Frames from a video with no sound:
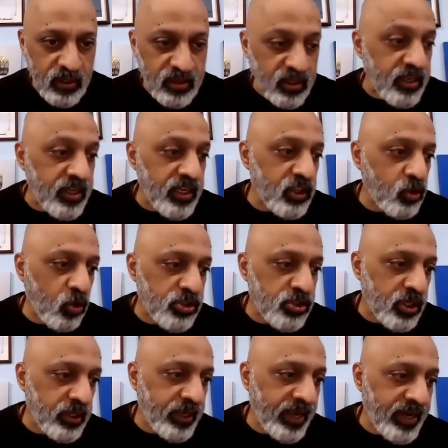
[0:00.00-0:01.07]
the 13th
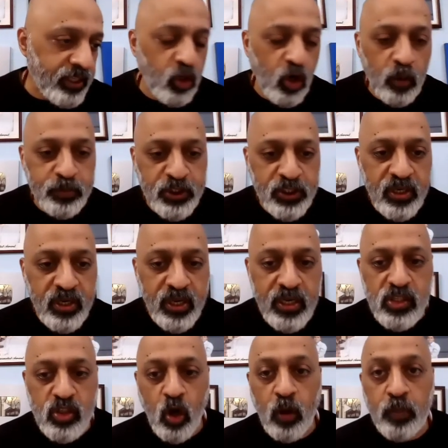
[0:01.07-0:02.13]
question correct option
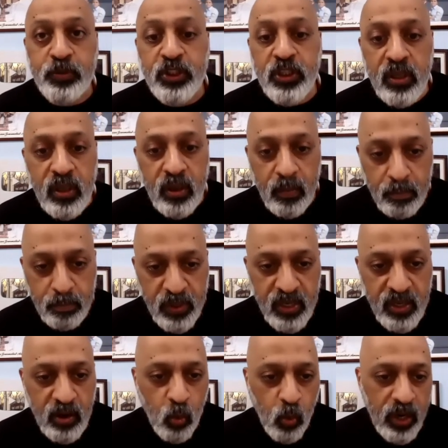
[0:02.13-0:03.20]
is option
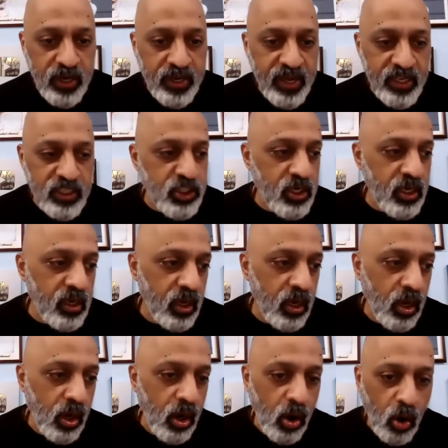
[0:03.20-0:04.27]
b 1 kg
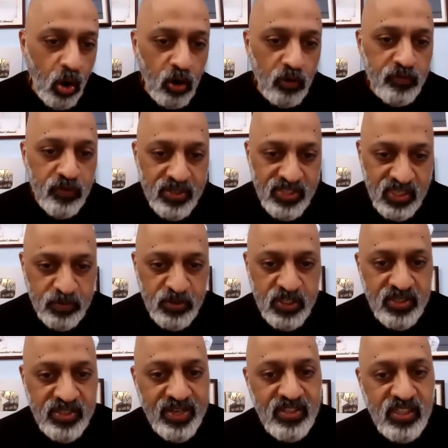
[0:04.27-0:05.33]
of
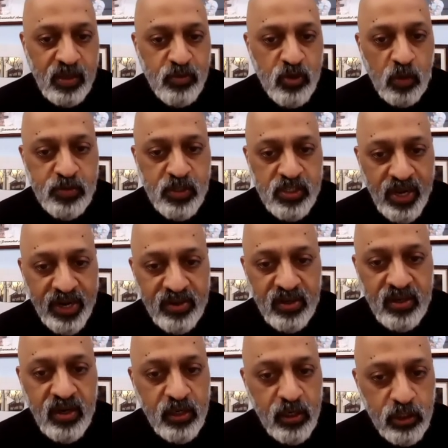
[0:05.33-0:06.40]
substance x absorbs
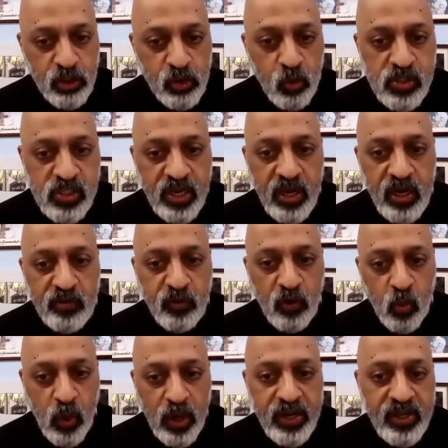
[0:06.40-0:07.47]
1900 joules heat
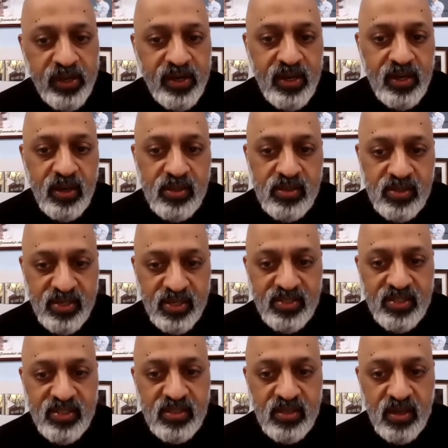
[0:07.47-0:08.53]
for 1 degree
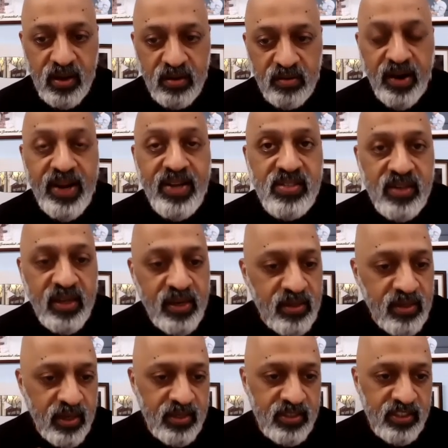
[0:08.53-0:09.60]
celsius rise
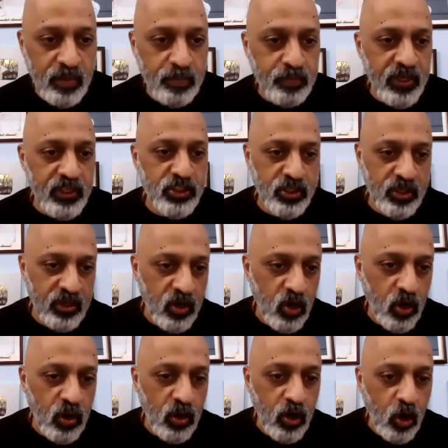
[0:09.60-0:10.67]
in temperature
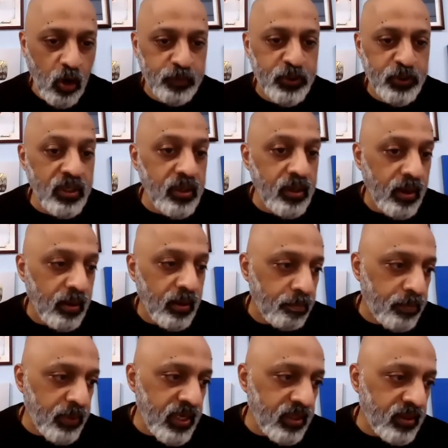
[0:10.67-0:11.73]
option
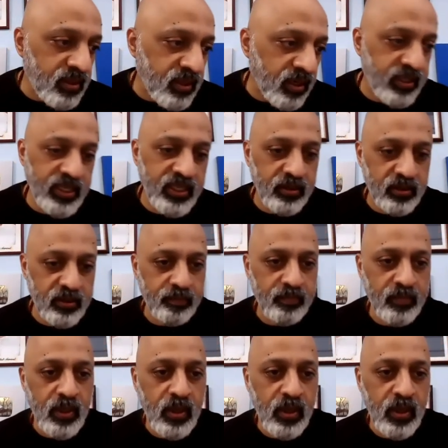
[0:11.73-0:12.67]
b 13th